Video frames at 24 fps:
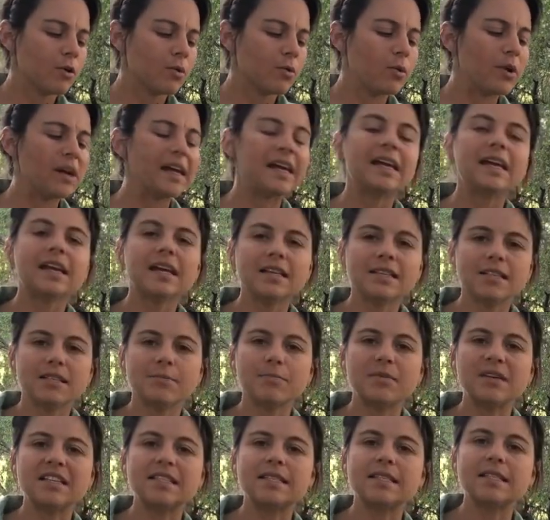We need it to
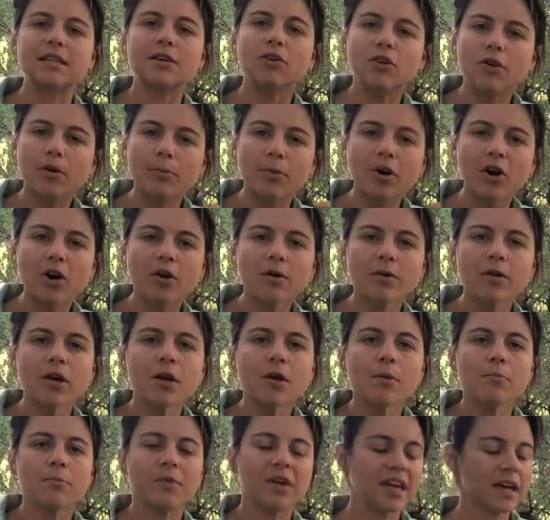be sealable
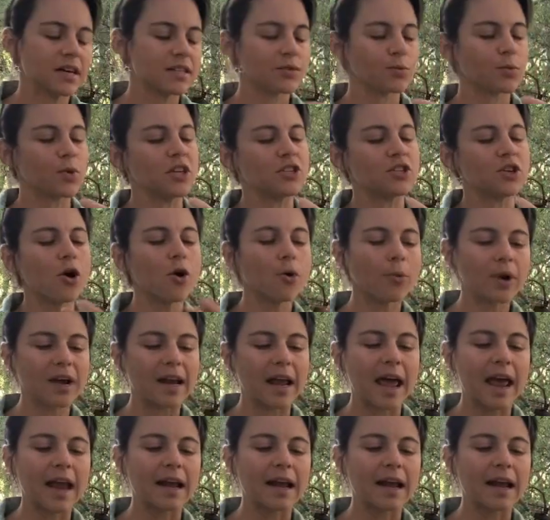because we don't want